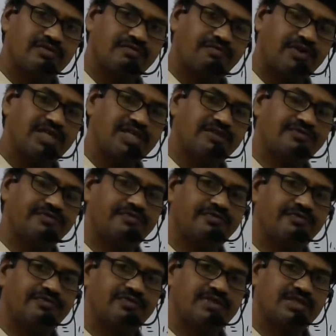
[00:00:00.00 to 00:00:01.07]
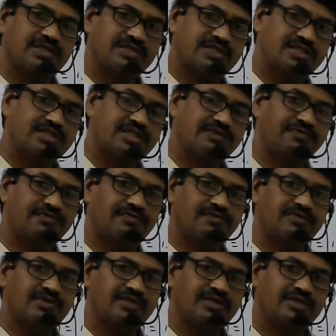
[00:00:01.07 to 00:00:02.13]
5f, 6f,
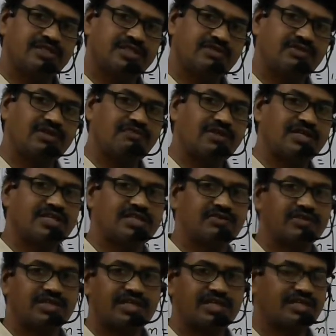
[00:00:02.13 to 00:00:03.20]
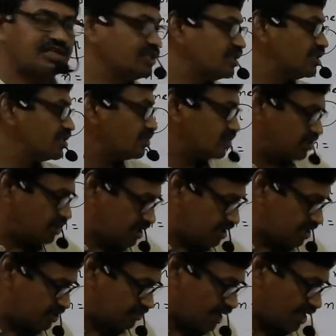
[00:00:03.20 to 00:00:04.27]
7f, like that you can write. So
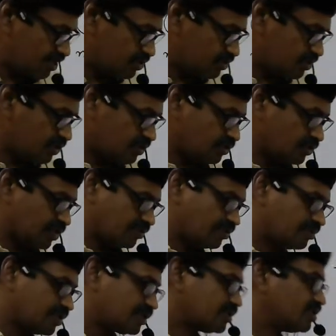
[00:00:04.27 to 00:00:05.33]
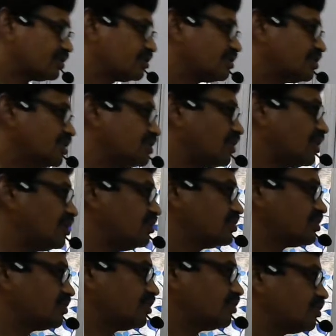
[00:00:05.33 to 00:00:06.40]
these values you have to remember. These values
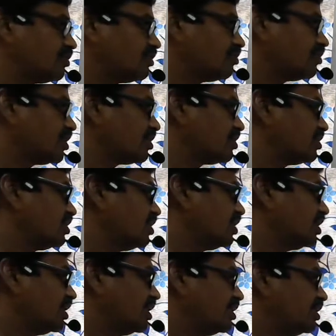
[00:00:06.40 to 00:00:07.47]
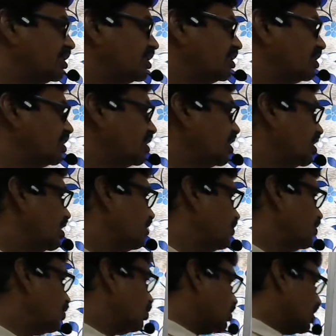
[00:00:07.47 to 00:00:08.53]
you have to remember. And if you
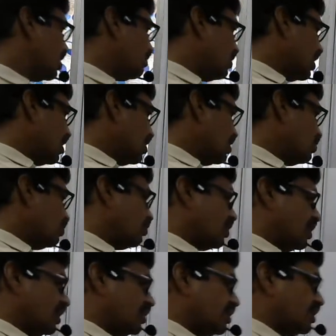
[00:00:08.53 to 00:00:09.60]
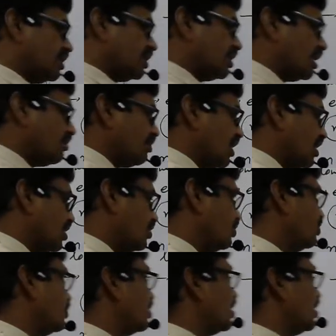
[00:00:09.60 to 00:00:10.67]
know n value and L
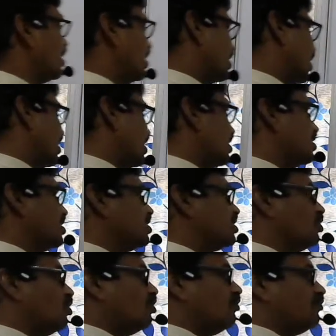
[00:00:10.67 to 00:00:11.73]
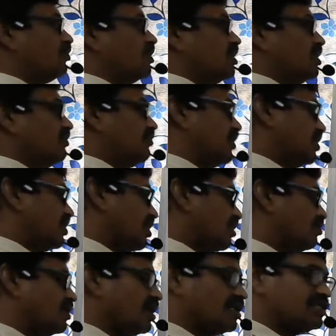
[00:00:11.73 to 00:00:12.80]
value, energies of different
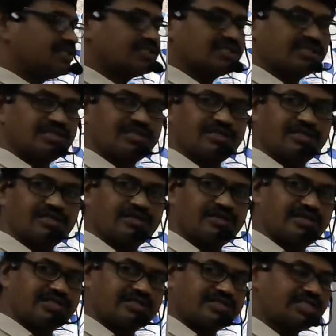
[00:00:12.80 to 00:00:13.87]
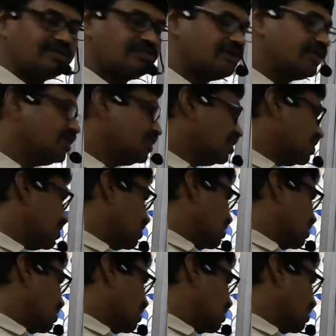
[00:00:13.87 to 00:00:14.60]
orbitals are decided by